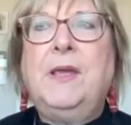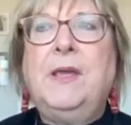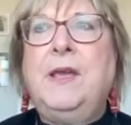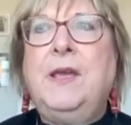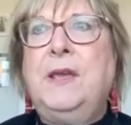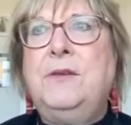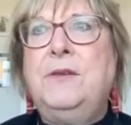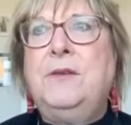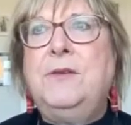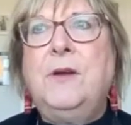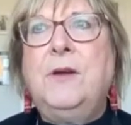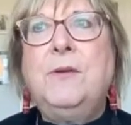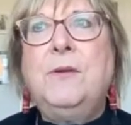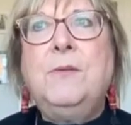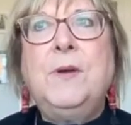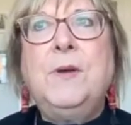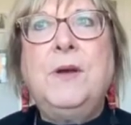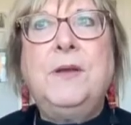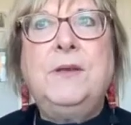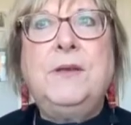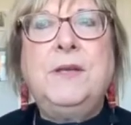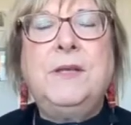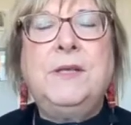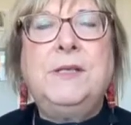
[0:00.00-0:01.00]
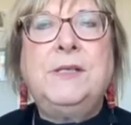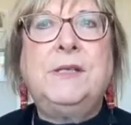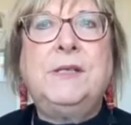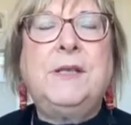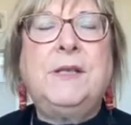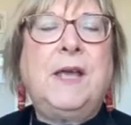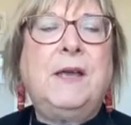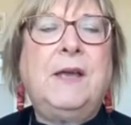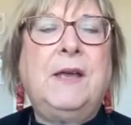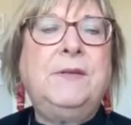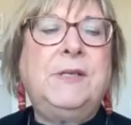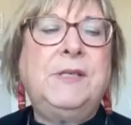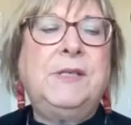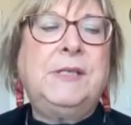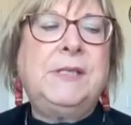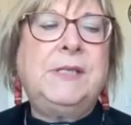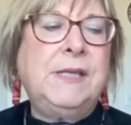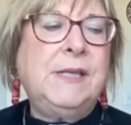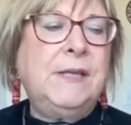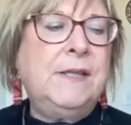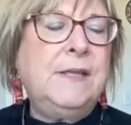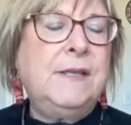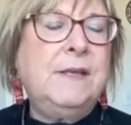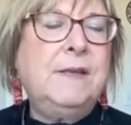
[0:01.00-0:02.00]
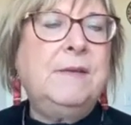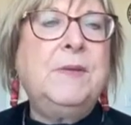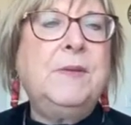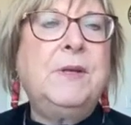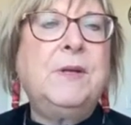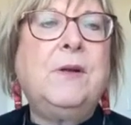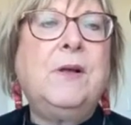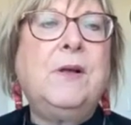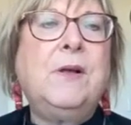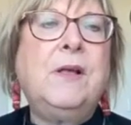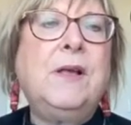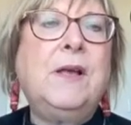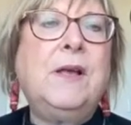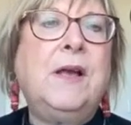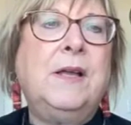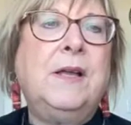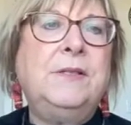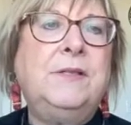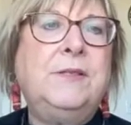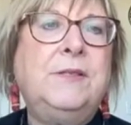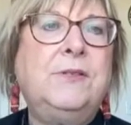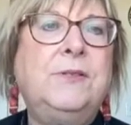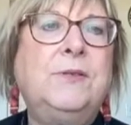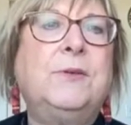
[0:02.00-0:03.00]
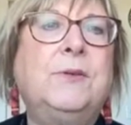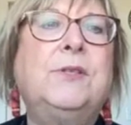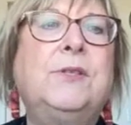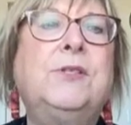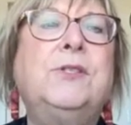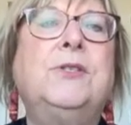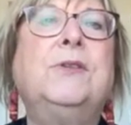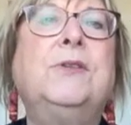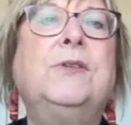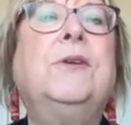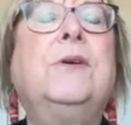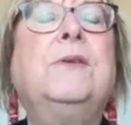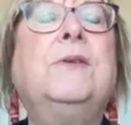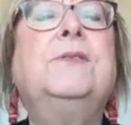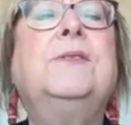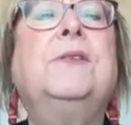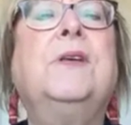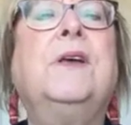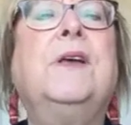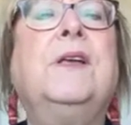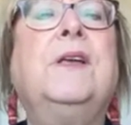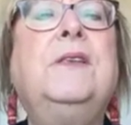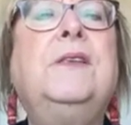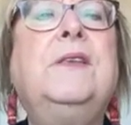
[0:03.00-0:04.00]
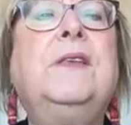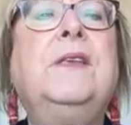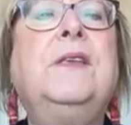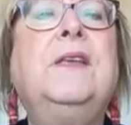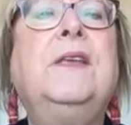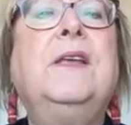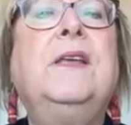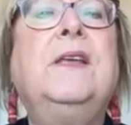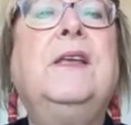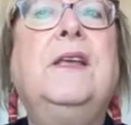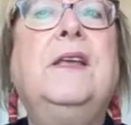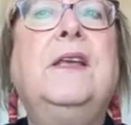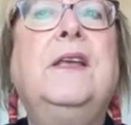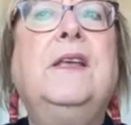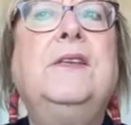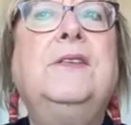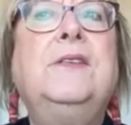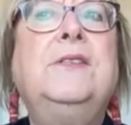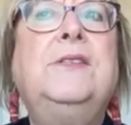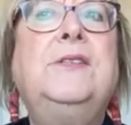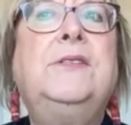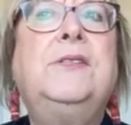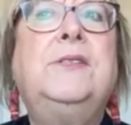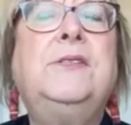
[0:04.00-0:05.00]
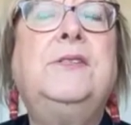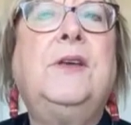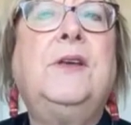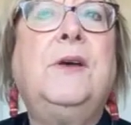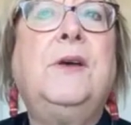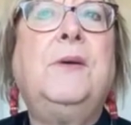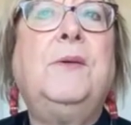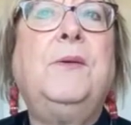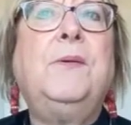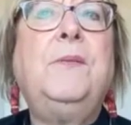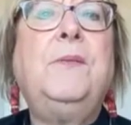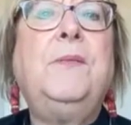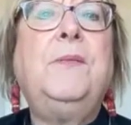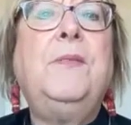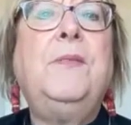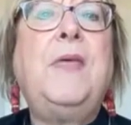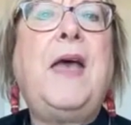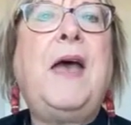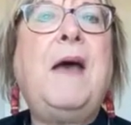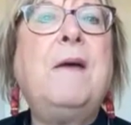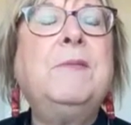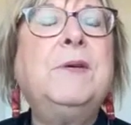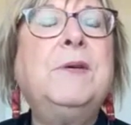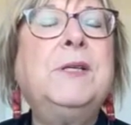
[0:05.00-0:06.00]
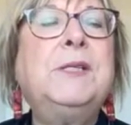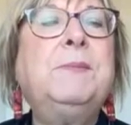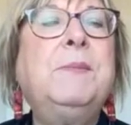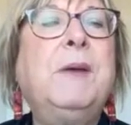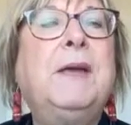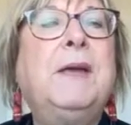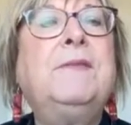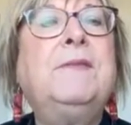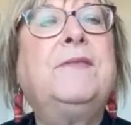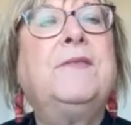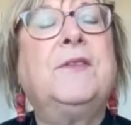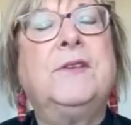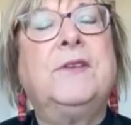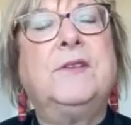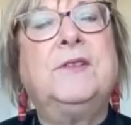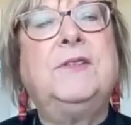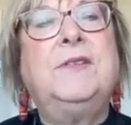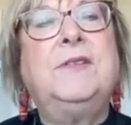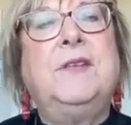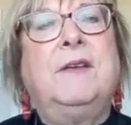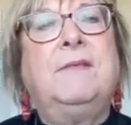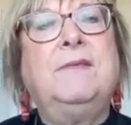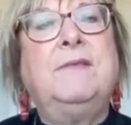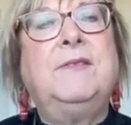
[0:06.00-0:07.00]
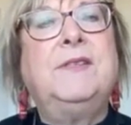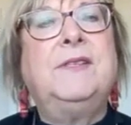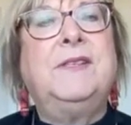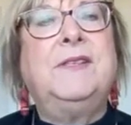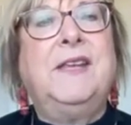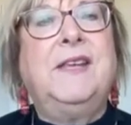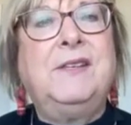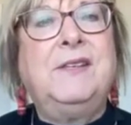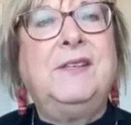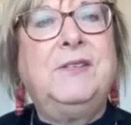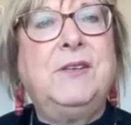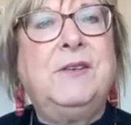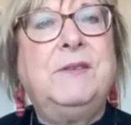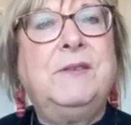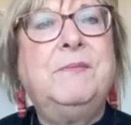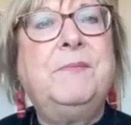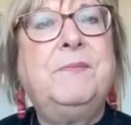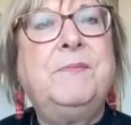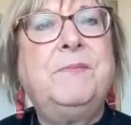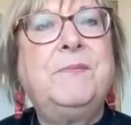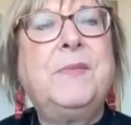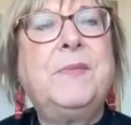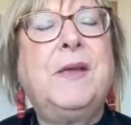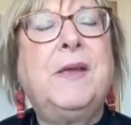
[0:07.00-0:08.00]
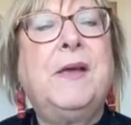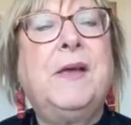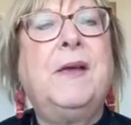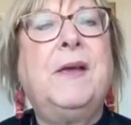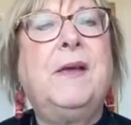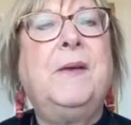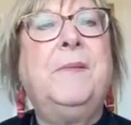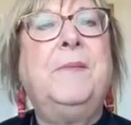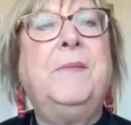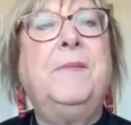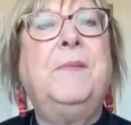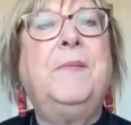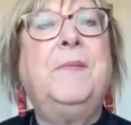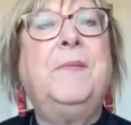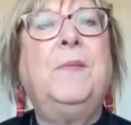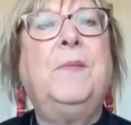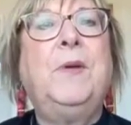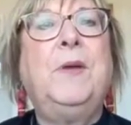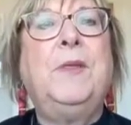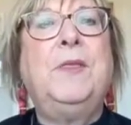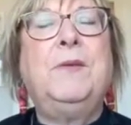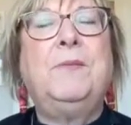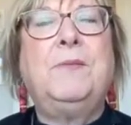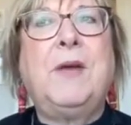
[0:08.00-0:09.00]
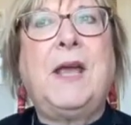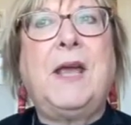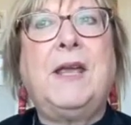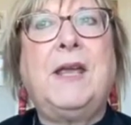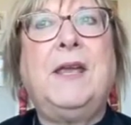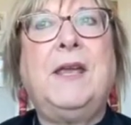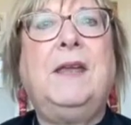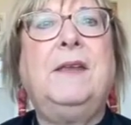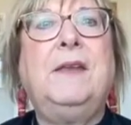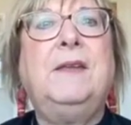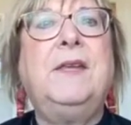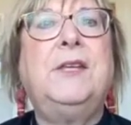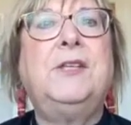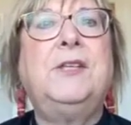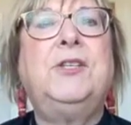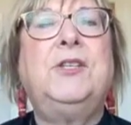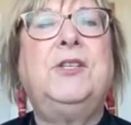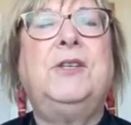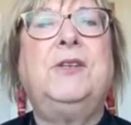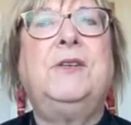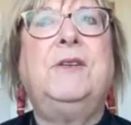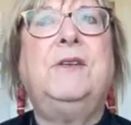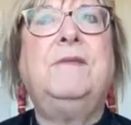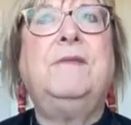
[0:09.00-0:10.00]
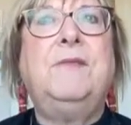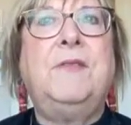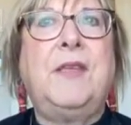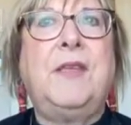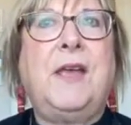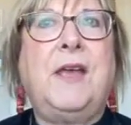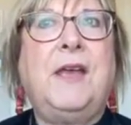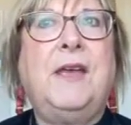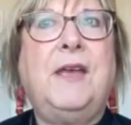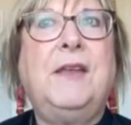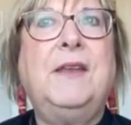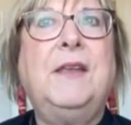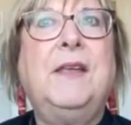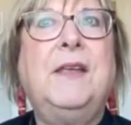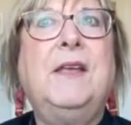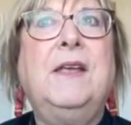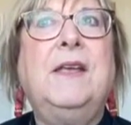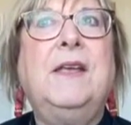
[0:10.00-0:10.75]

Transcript: and no one is allowed to see them, and all kinds of torture goes on. So that was my first devastation um, with a recognition of that.